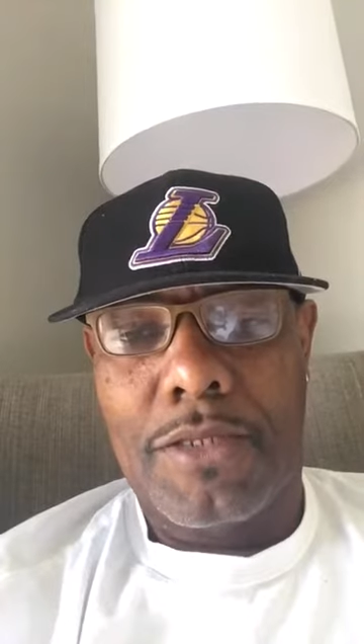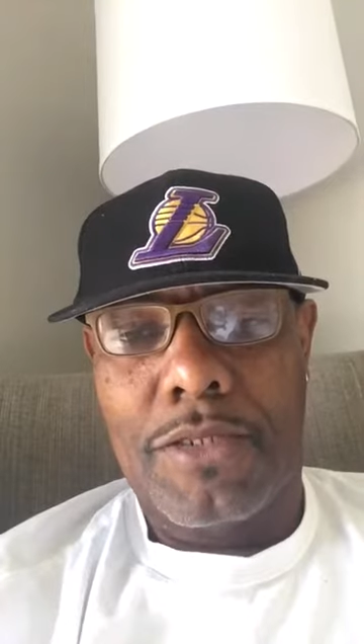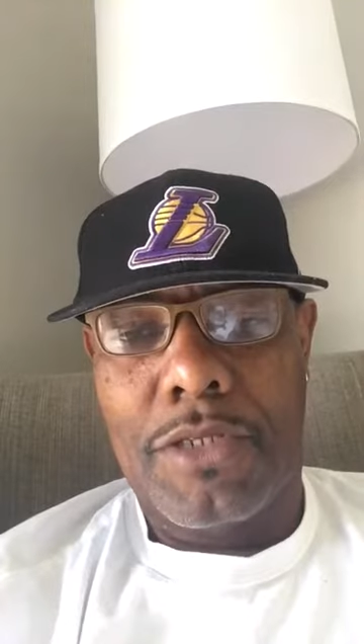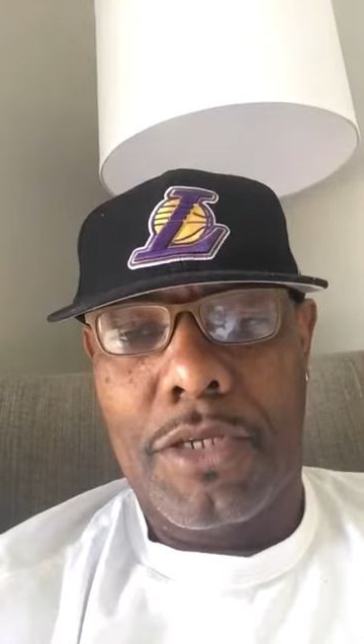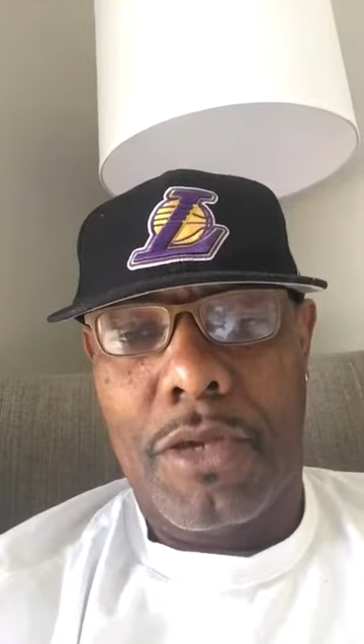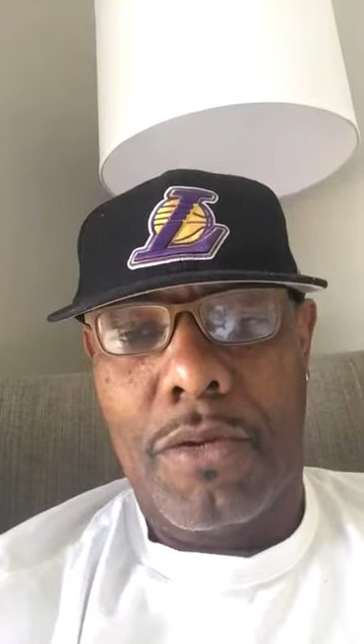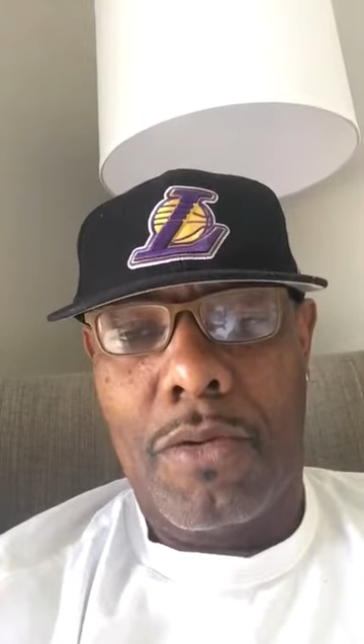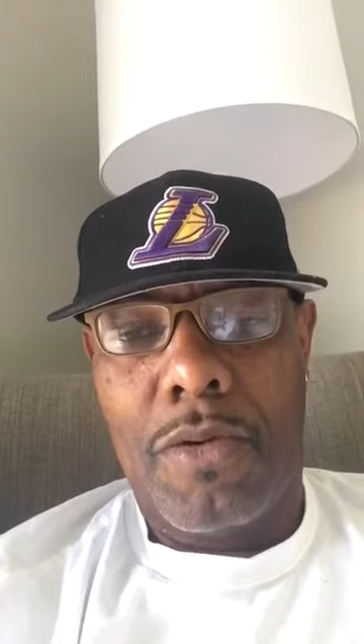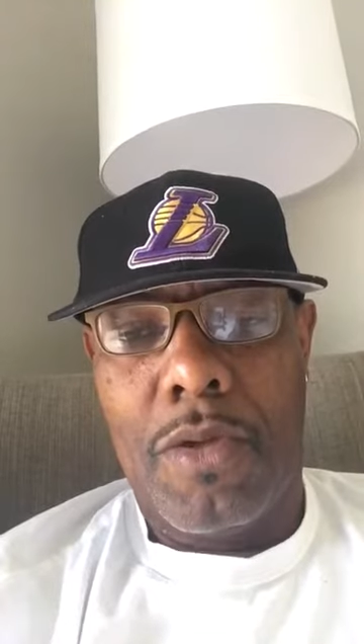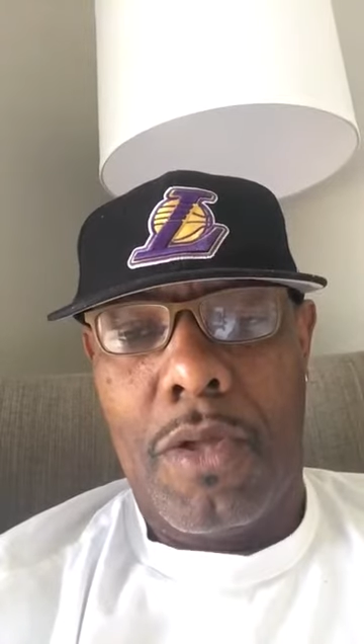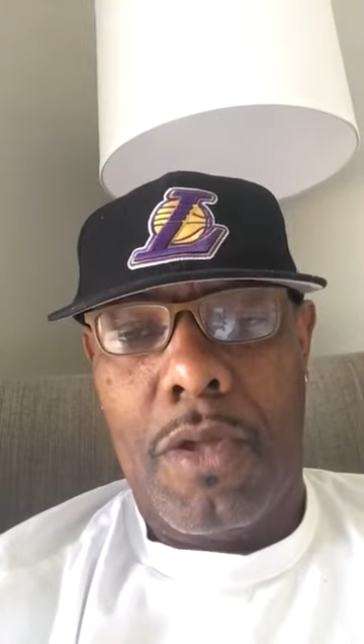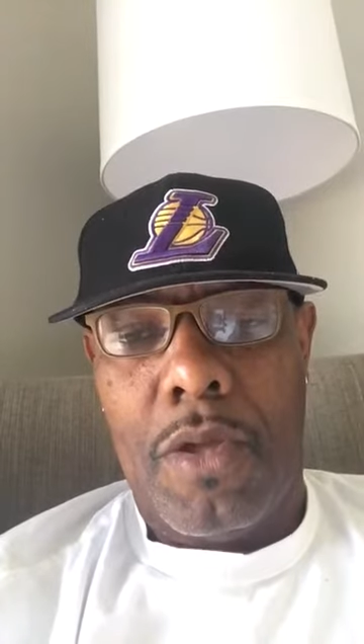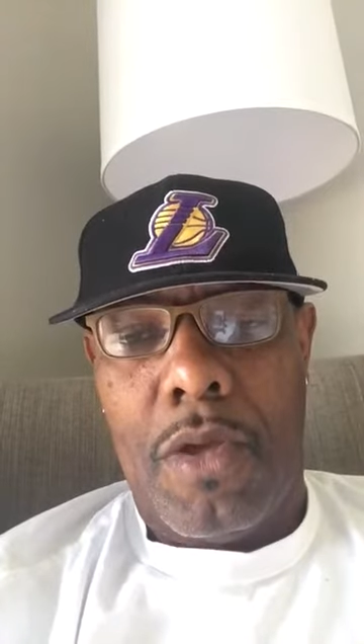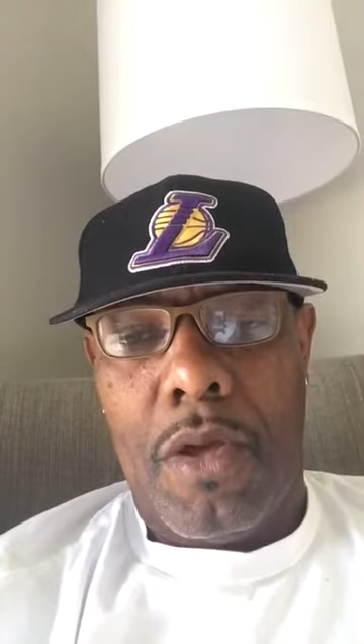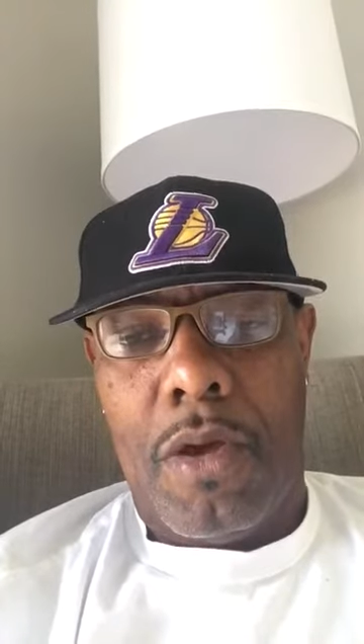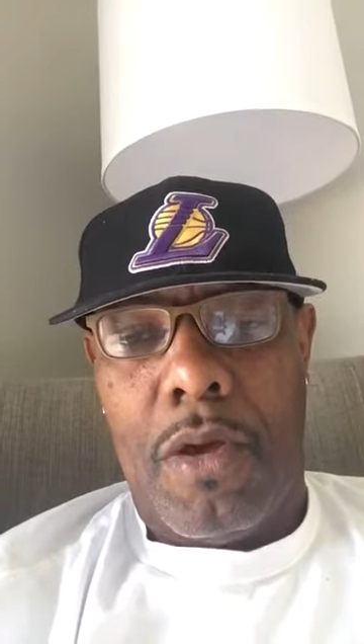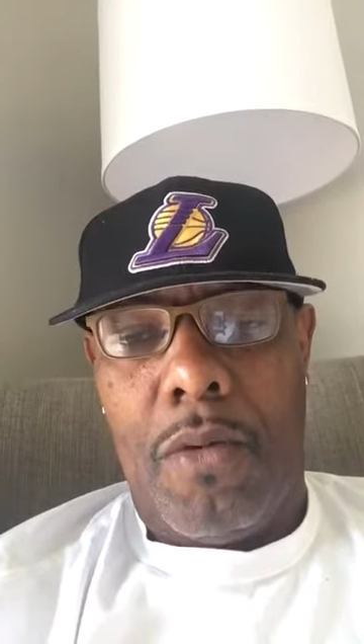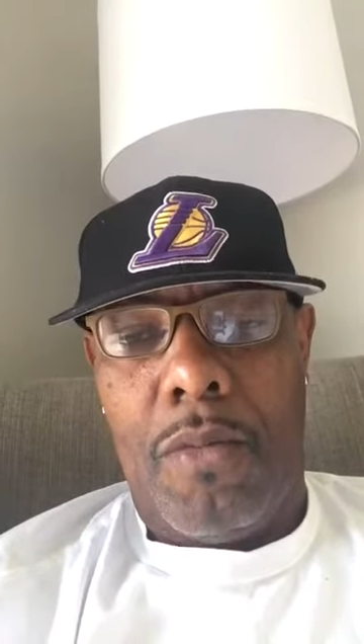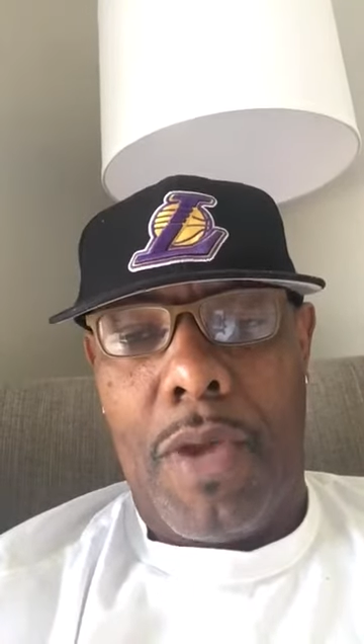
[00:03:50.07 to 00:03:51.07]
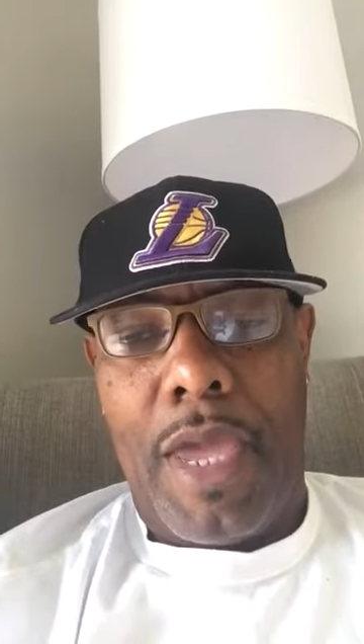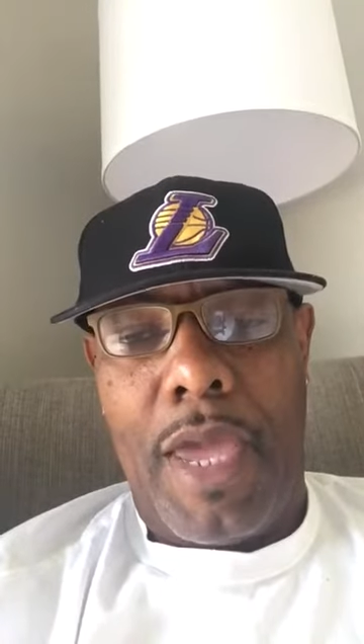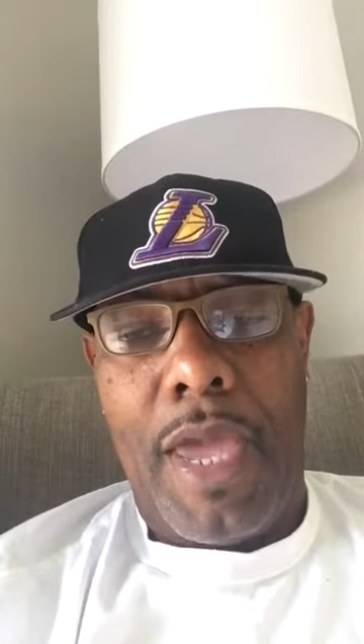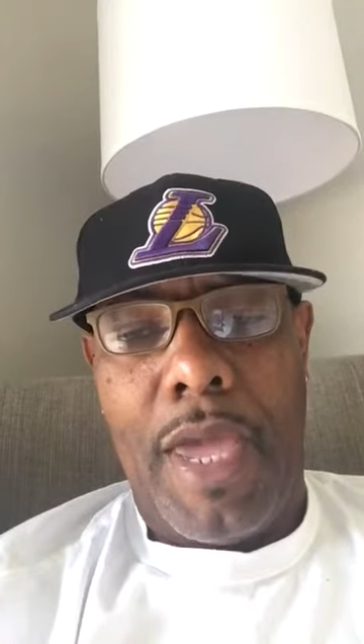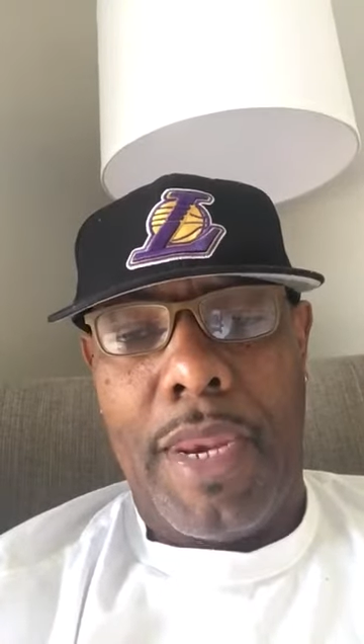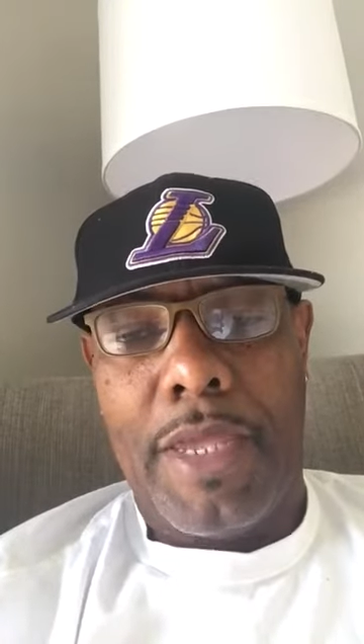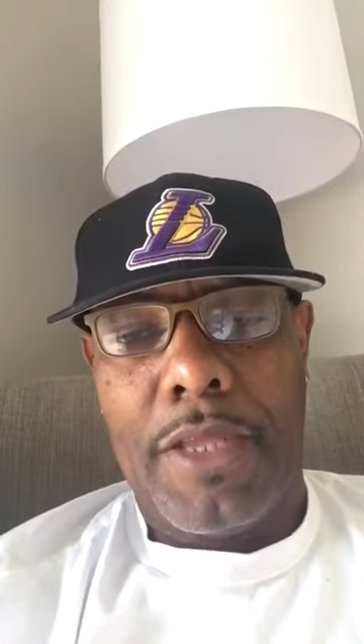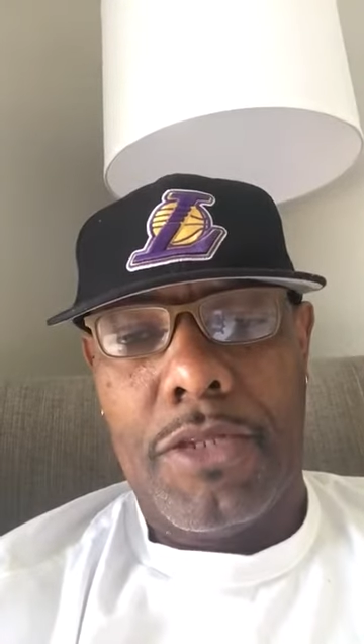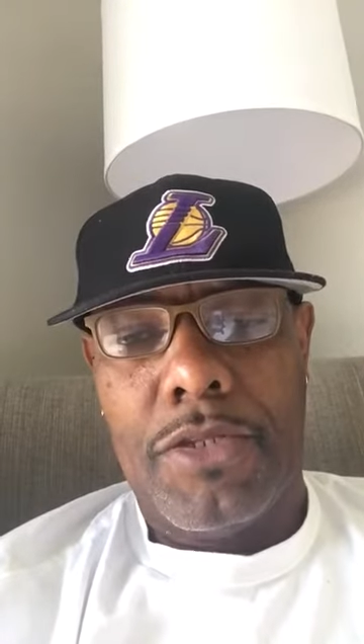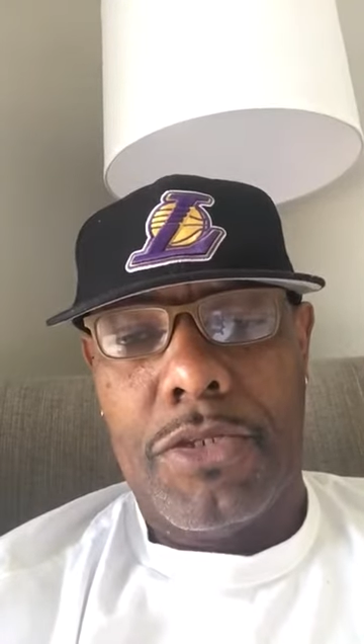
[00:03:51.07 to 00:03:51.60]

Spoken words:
So we're heading